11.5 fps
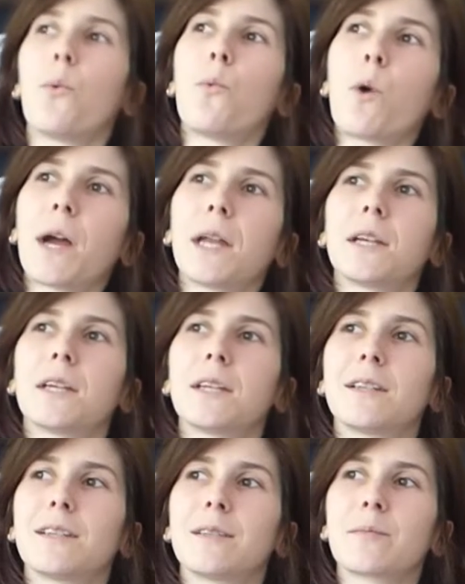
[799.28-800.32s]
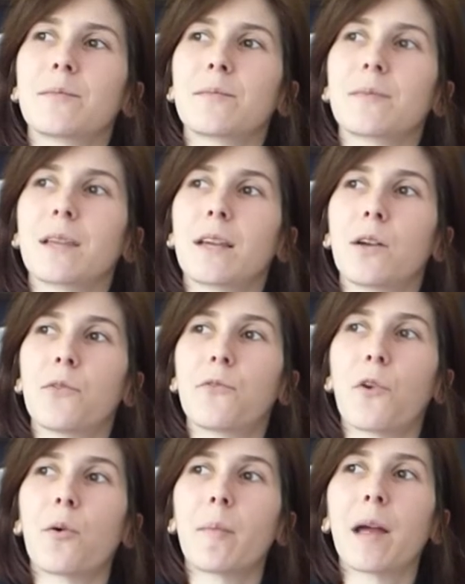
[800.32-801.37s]
when,
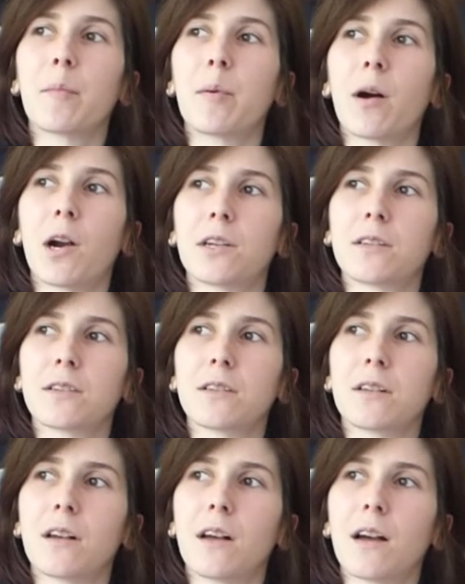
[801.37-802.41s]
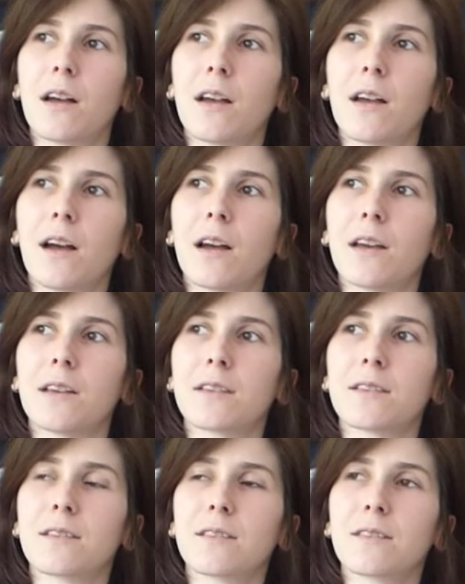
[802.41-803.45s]
for my part,
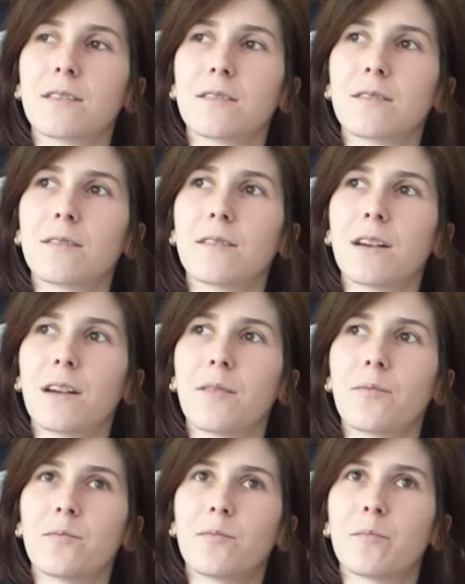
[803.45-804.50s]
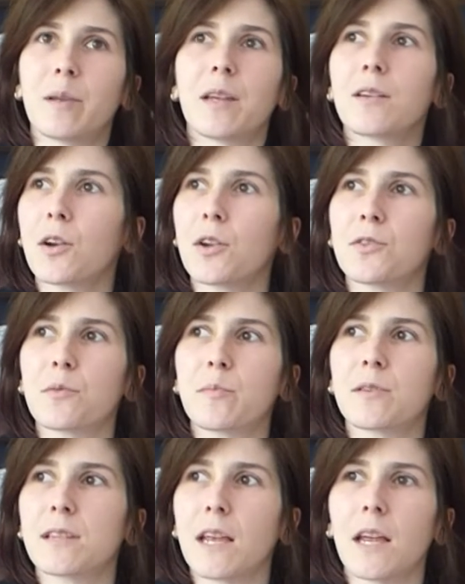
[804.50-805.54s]
as being
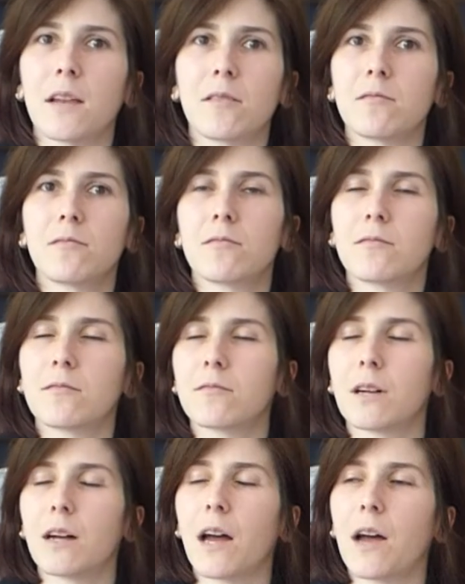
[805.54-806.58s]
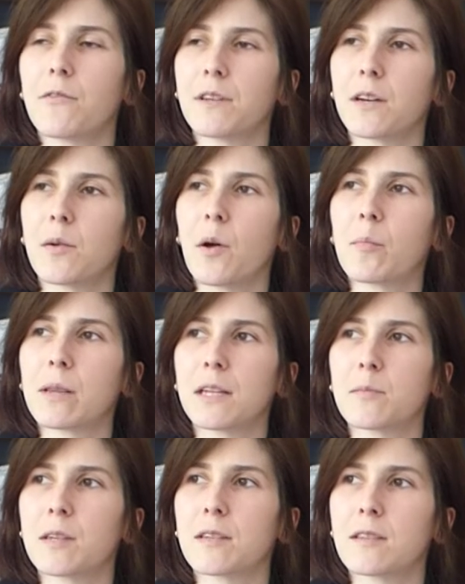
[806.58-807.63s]
100%, well, having a
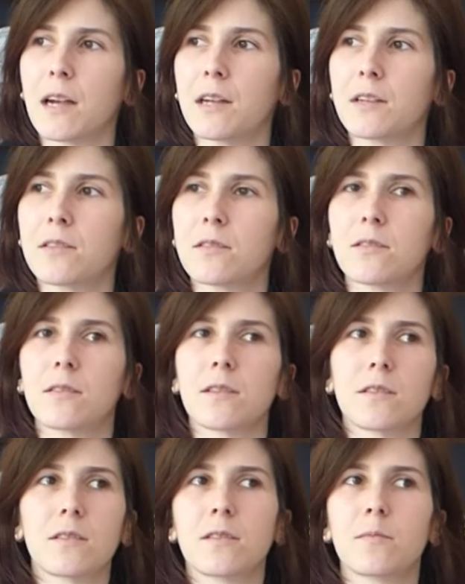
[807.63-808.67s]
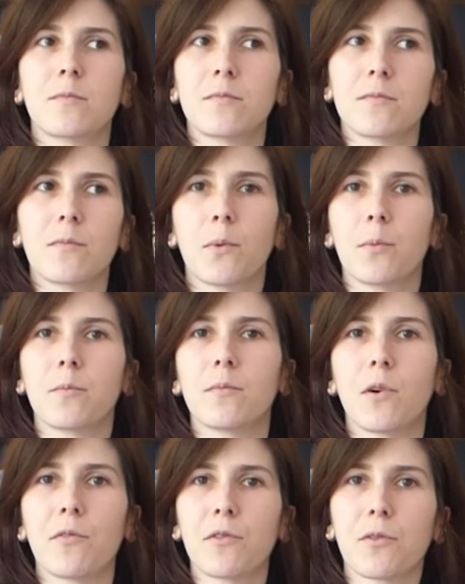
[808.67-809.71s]
plant-based diet since
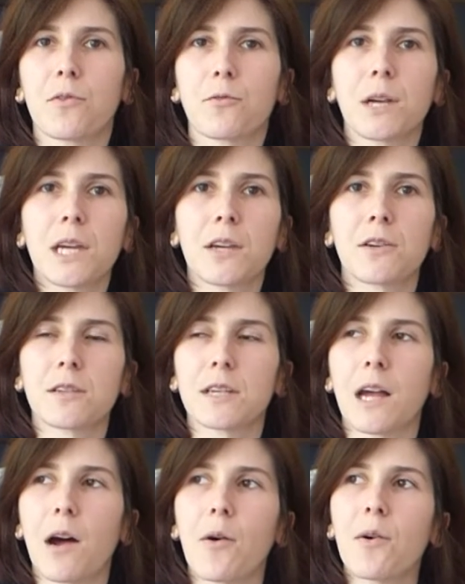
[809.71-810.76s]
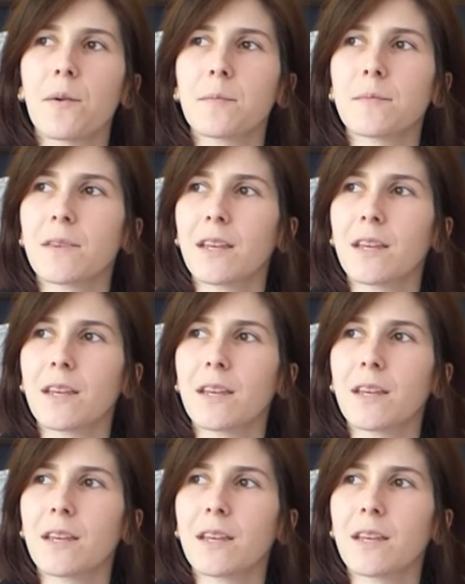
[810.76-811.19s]
over 3 years now,